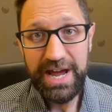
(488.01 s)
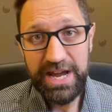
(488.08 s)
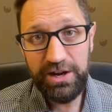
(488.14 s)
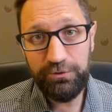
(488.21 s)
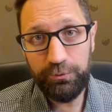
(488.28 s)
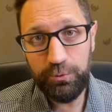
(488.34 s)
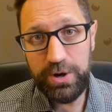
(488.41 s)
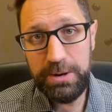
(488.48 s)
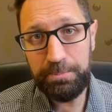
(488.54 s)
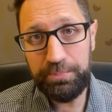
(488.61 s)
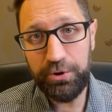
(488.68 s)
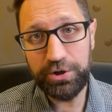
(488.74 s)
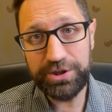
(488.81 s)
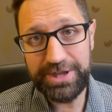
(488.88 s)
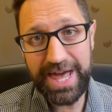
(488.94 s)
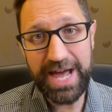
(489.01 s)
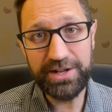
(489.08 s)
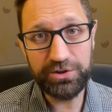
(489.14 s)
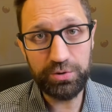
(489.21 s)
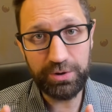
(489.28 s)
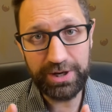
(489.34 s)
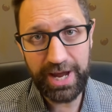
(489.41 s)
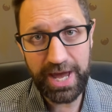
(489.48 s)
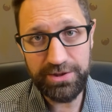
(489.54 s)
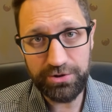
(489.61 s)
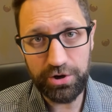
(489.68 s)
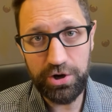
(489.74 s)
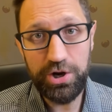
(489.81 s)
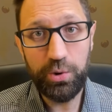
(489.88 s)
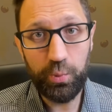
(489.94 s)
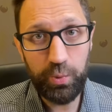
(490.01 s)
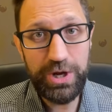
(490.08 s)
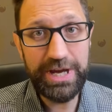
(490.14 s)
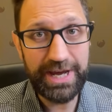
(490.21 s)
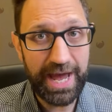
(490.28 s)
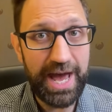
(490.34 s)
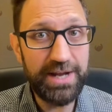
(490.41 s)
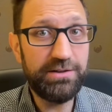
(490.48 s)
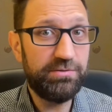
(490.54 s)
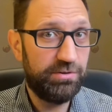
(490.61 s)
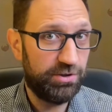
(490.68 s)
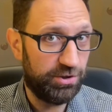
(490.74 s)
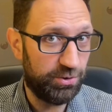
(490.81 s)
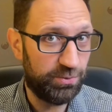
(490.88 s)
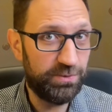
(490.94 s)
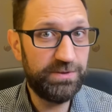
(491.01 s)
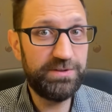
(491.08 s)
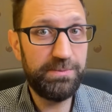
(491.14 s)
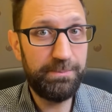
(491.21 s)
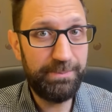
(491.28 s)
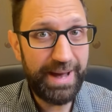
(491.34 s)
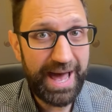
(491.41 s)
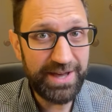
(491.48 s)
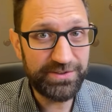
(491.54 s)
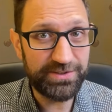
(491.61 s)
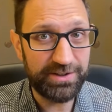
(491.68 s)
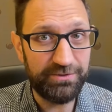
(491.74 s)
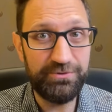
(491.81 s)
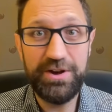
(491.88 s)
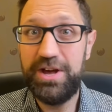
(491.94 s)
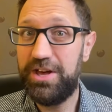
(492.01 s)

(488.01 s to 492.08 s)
If we put that together, we get loose passive.